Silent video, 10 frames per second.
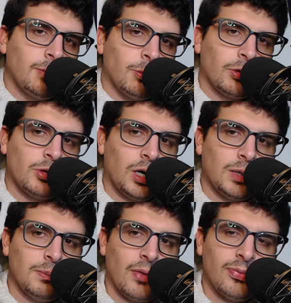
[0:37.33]
and we're going to
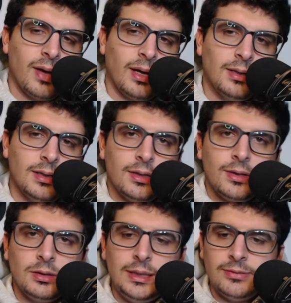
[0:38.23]
talk about that
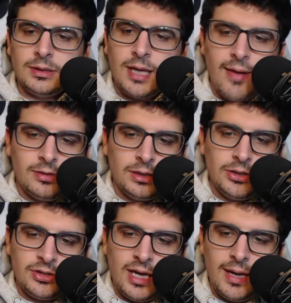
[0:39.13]
Cleveland
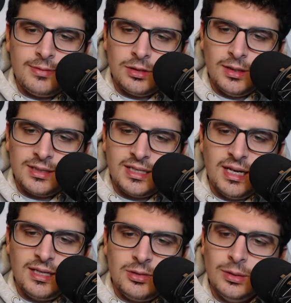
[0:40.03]
Cavaliers game, so let's
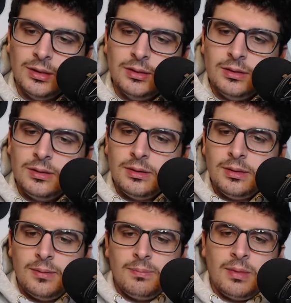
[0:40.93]
get into it.
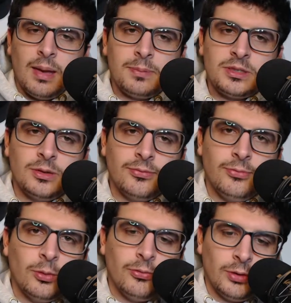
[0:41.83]
Episode
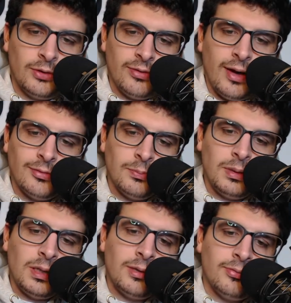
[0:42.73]
445 of
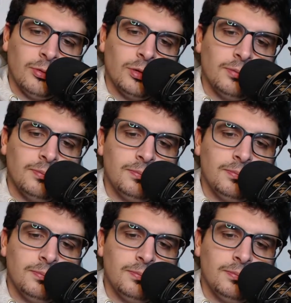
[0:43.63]
BD4.